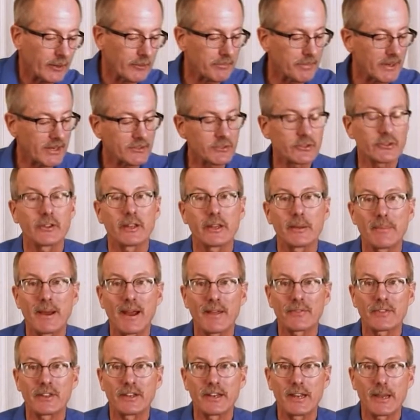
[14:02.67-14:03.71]
are basically
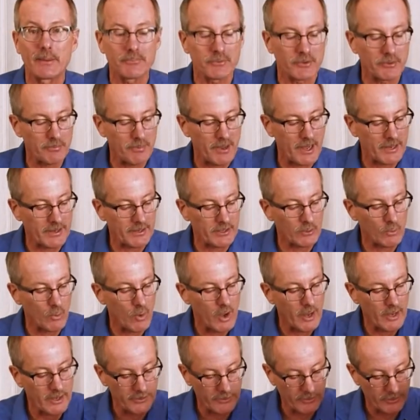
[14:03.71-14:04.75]
about the depth of ponded
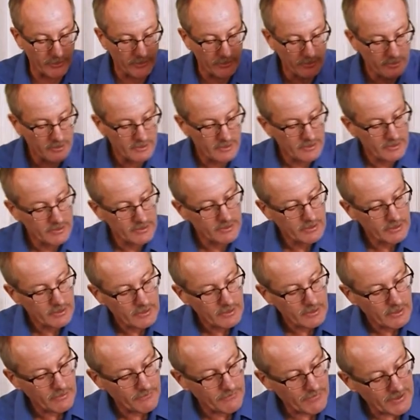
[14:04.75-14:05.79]
water.
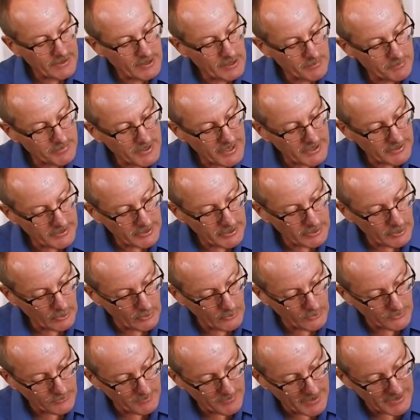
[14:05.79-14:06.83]
If I come down here
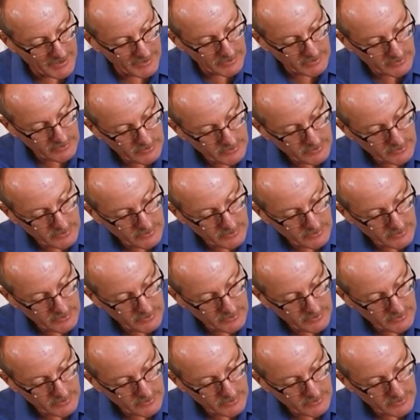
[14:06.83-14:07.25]
with my